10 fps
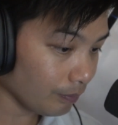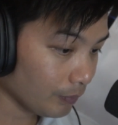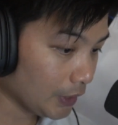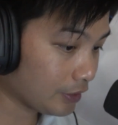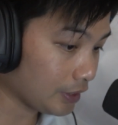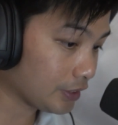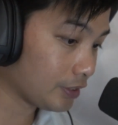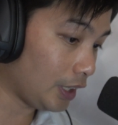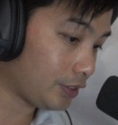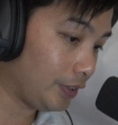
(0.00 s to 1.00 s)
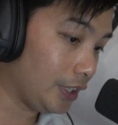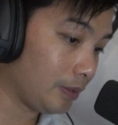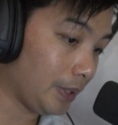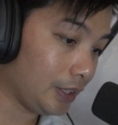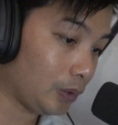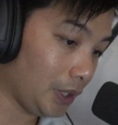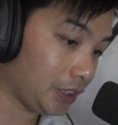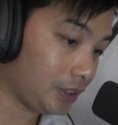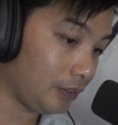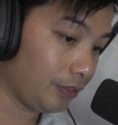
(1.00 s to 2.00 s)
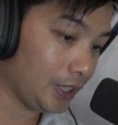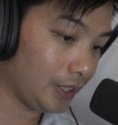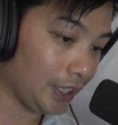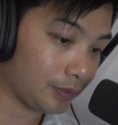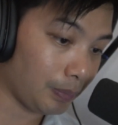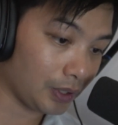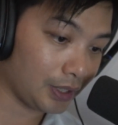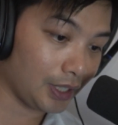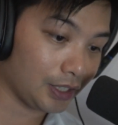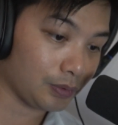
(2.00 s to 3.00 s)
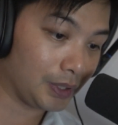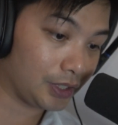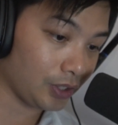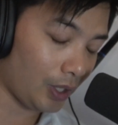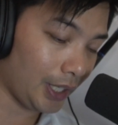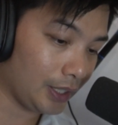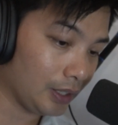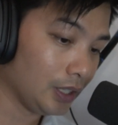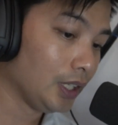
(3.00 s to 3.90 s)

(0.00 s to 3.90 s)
He says, nice video, man. Question for your next podcast: when tying